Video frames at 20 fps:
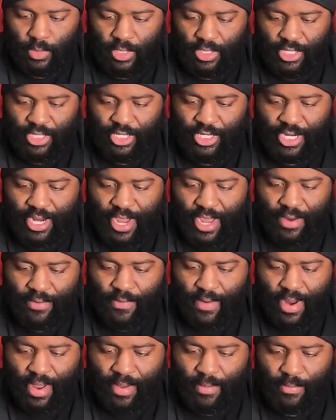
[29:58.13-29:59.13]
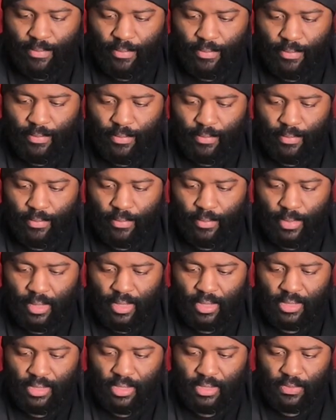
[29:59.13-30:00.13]
Shad wrap?
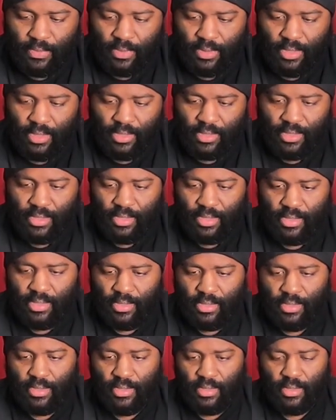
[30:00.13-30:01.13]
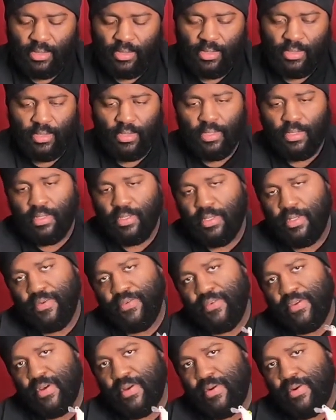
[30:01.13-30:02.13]
Is this what this is?
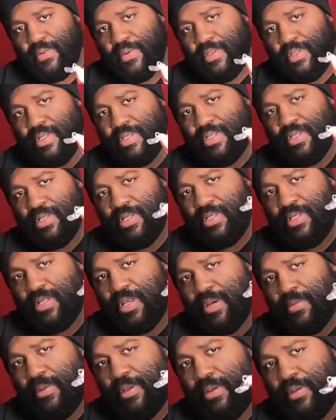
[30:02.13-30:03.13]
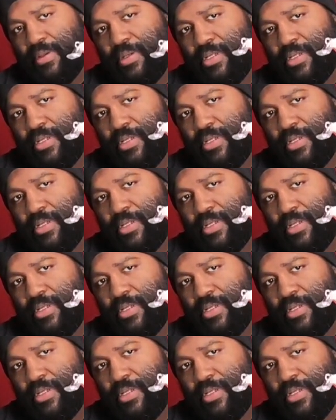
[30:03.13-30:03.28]
If y'all know what this is, tell me.